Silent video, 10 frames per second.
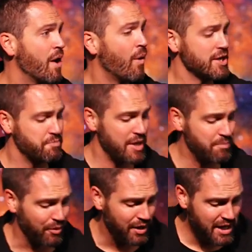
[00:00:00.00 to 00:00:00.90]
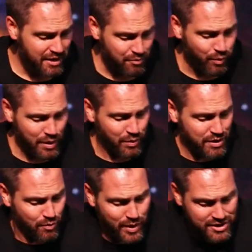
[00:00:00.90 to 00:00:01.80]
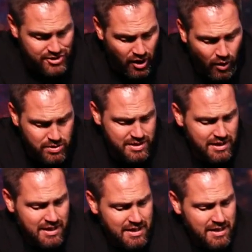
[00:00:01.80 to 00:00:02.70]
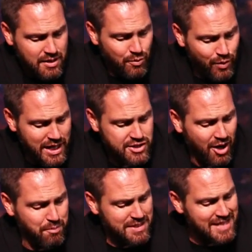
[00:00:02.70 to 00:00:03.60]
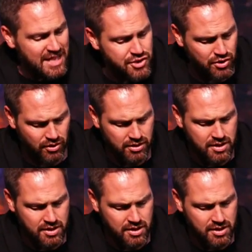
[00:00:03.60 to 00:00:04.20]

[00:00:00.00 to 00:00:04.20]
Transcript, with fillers: I watch people, we, we, we don't reach our potential